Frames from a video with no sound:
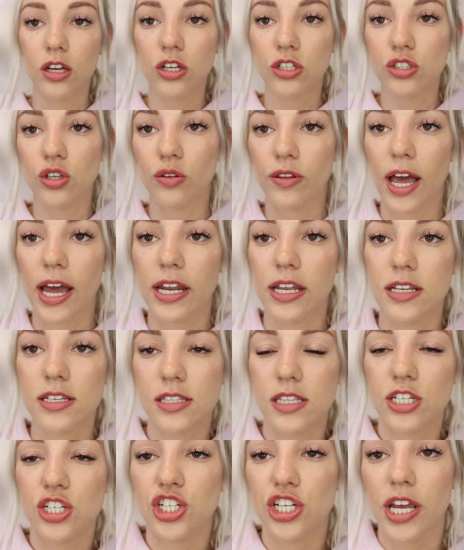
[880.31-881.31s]
So that
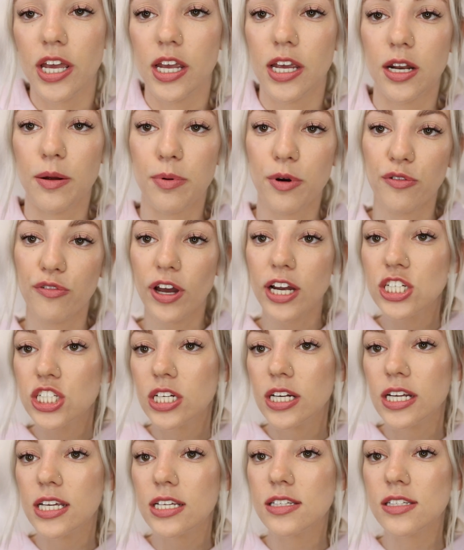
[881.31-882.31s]
is the shade
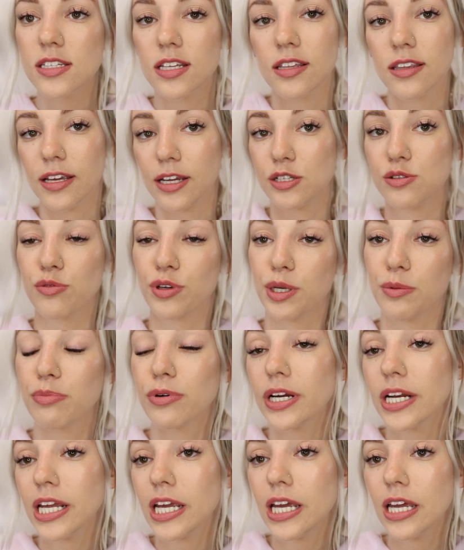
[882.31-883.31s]
Perfectionist. I think it's really
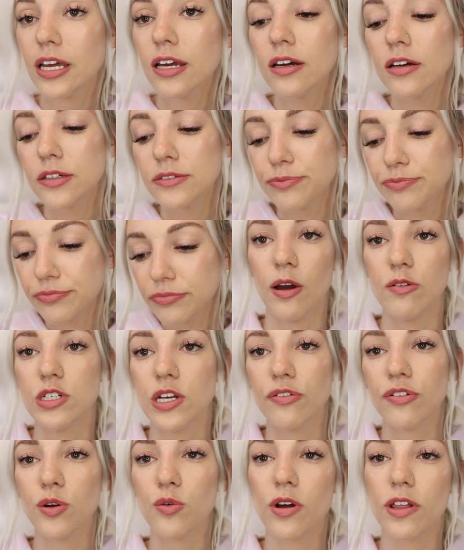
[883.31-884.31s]
pretty. I would
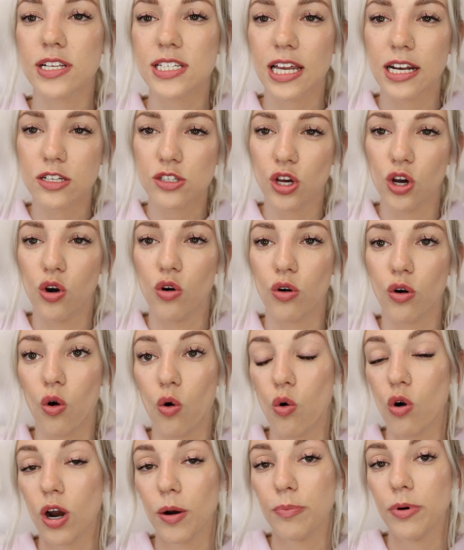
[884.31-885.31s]
definitely wear this on its own
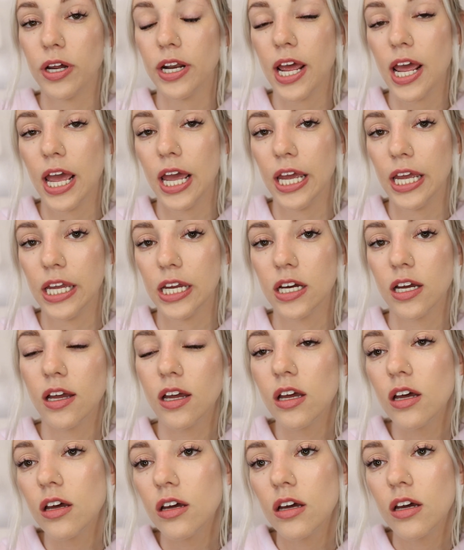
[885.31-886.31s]
or put a
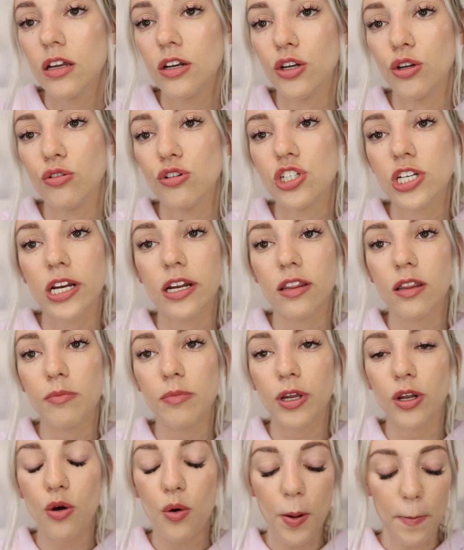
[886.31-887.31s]
nude shade in the
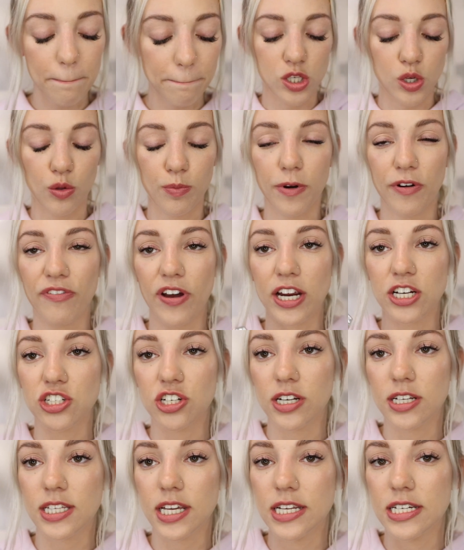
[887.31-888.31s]
middle. So
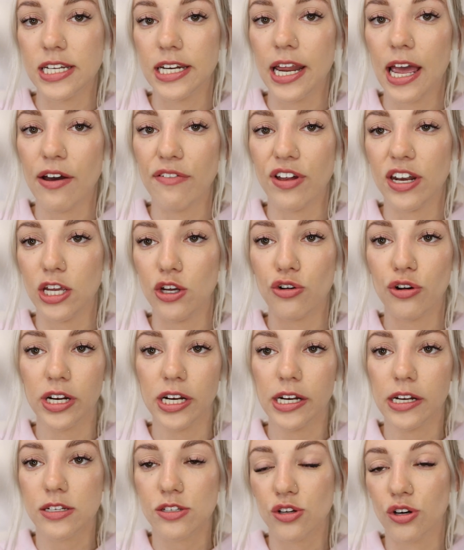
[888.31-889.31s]
Perfectionist, I didn't have any
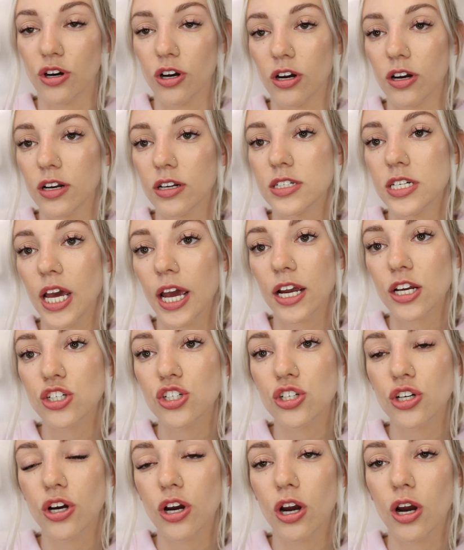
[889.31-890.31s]
grittiness or
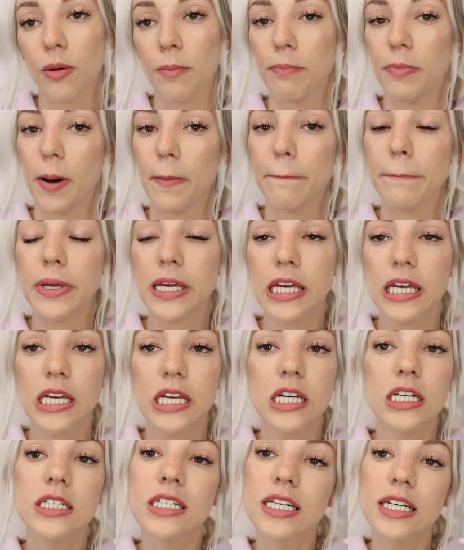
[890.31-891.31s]
texture or
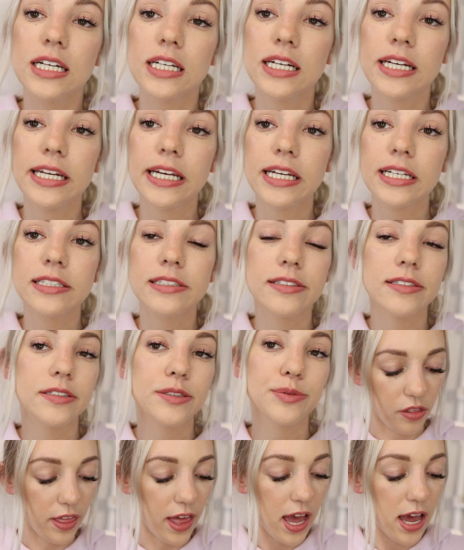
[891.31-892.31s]
bumpiness.
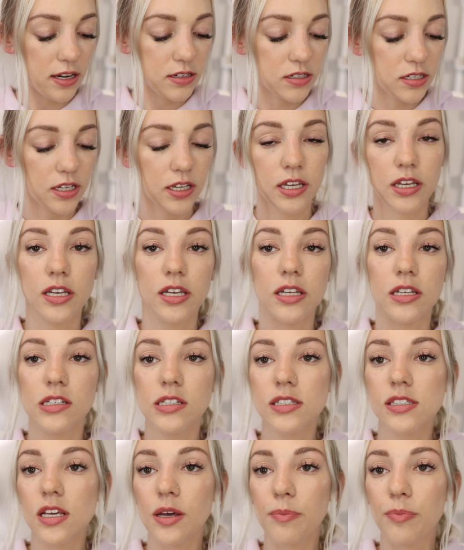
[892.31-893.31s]
So that
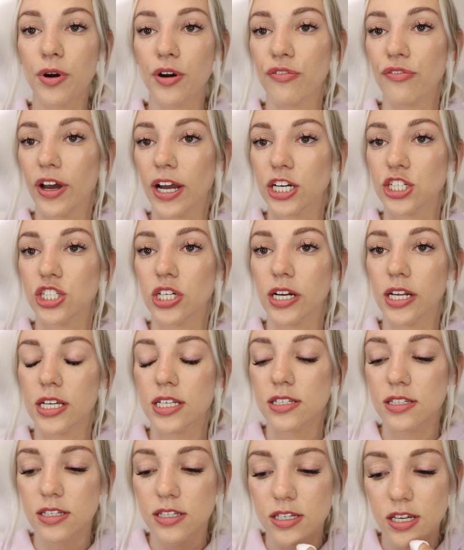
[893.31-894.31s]
is
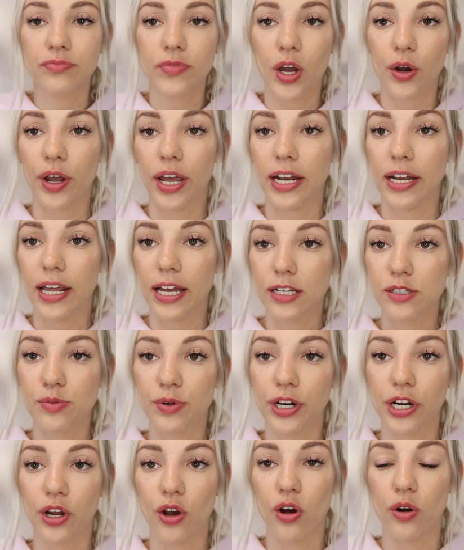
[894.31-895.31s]
Perfectionist. Okay, next
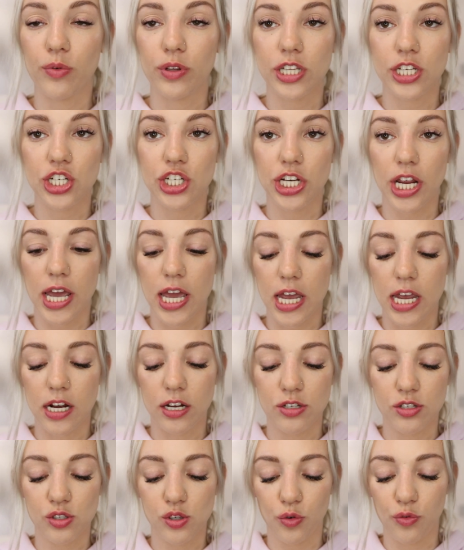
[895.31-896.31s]
we're gonna go in with the
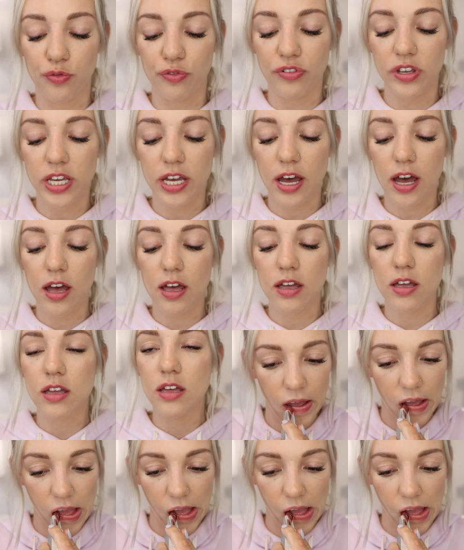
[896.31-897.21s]
shade Sophia.